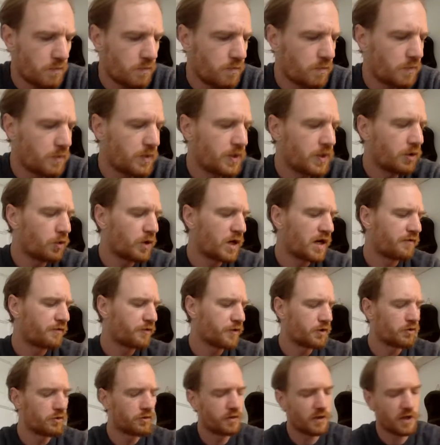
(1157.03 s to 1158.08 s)
whatever
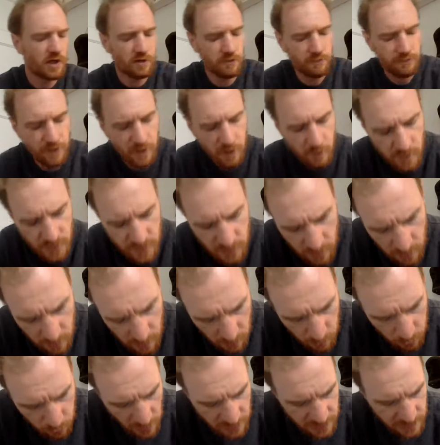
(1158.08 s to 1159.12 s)
you think of him as a
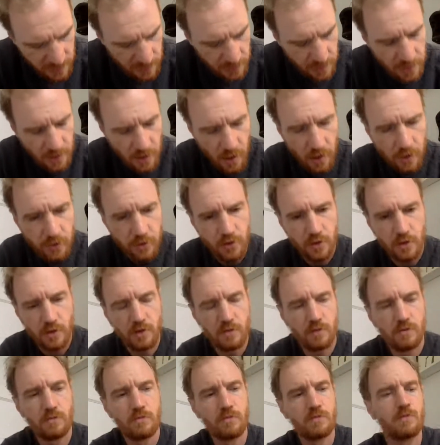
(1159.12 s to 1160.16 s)
president in other
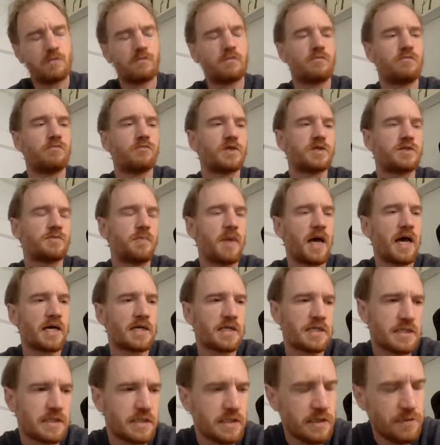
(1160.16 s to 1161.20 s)

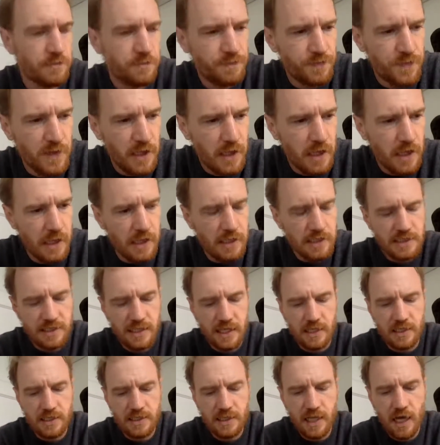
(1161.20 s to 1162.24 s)
respects,
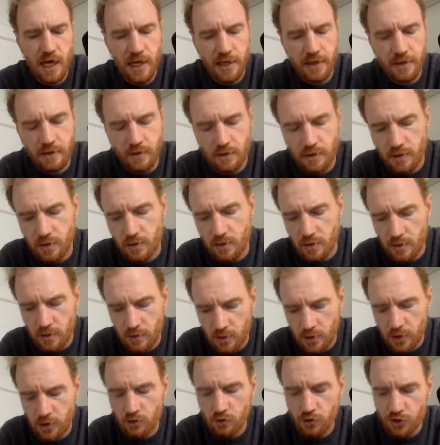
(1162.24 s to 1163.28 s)
set aside
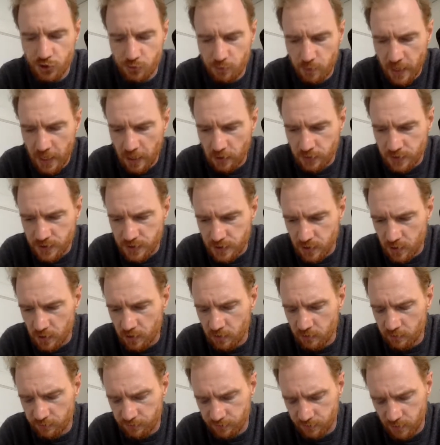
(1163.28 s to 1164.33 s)
huge amounts
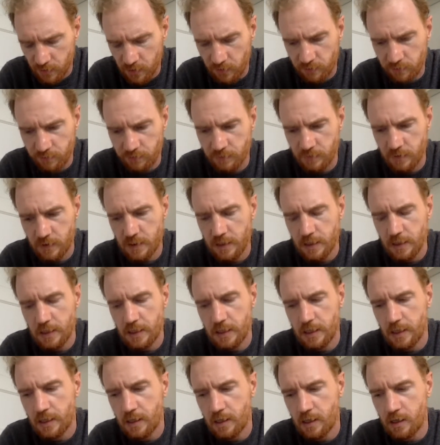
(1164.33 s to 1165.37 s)
of
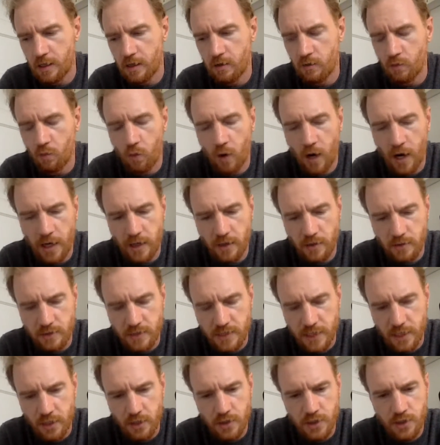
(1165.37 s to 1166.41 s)
wild
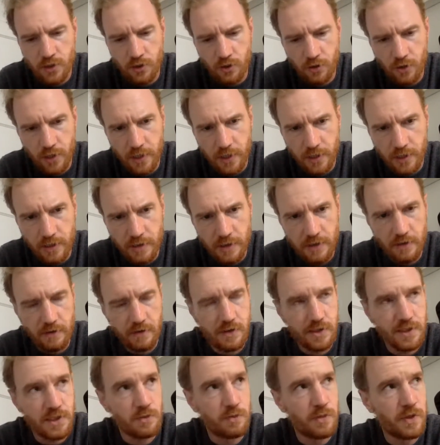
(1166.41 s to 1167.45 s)
territory
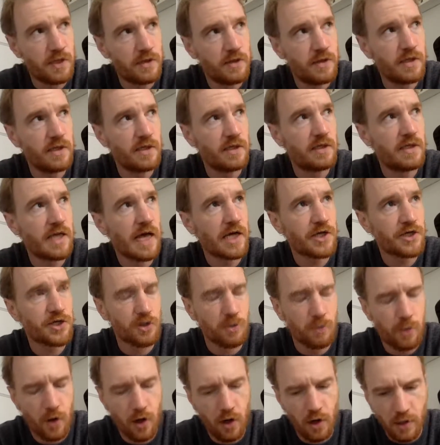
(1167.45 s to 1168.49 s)
to be the national
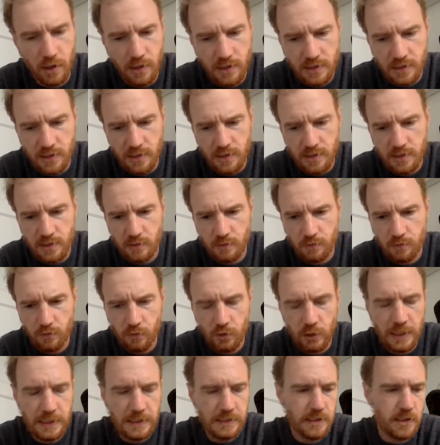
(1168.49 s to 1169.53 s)
park system,
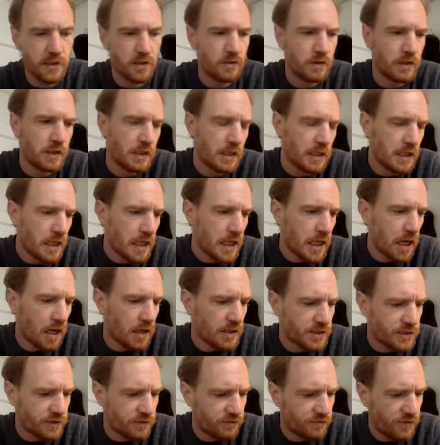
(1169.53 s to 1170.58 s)
right? So
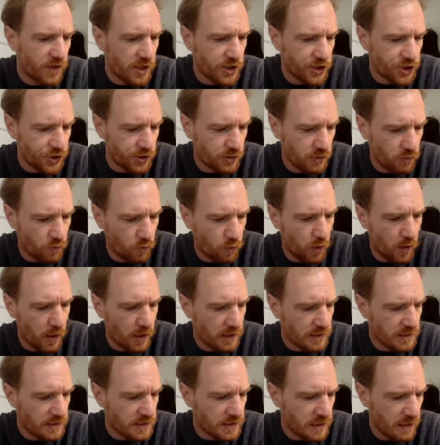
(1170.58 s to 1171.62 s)
conservation
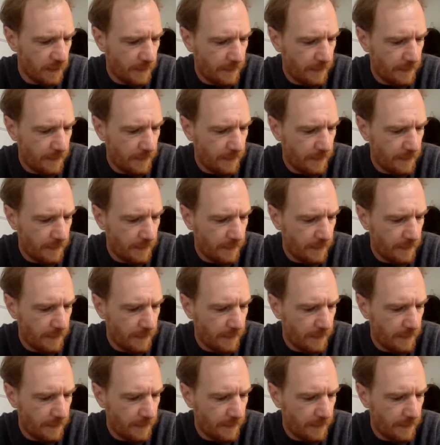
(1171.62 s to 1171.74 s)
was